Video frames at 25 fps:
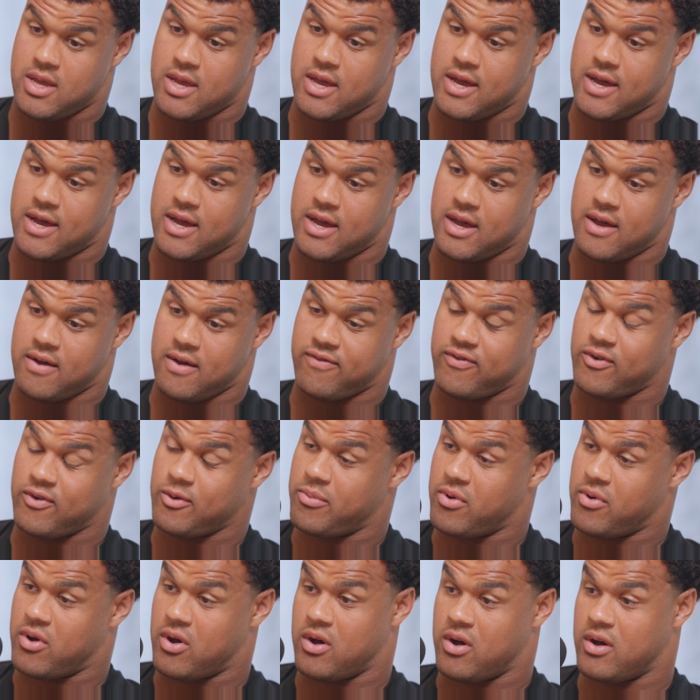uh,
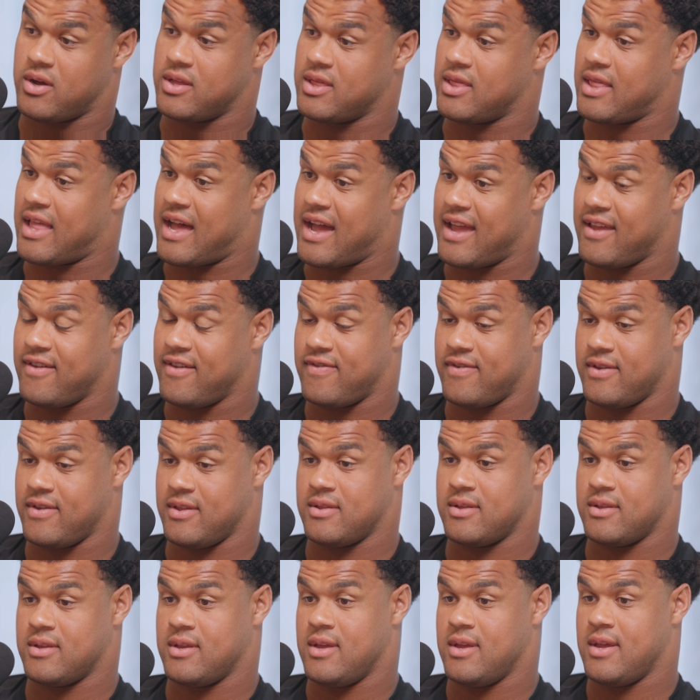football and life,
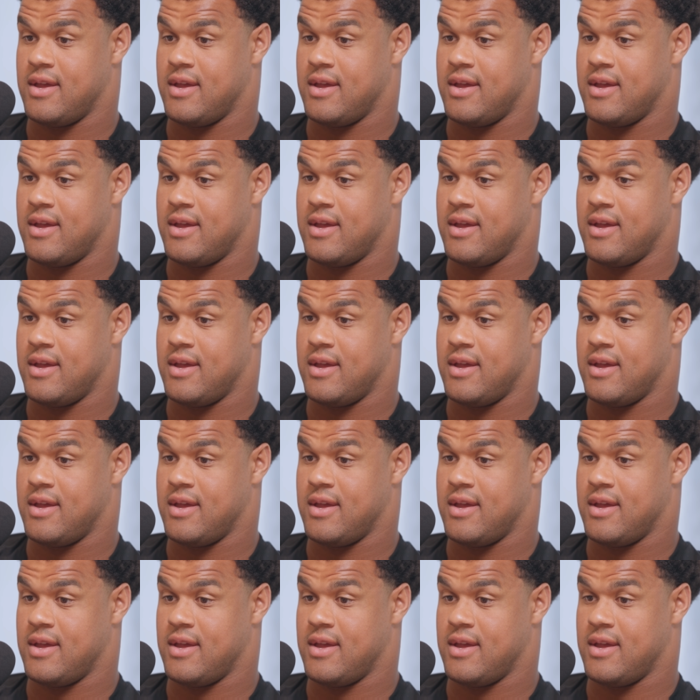and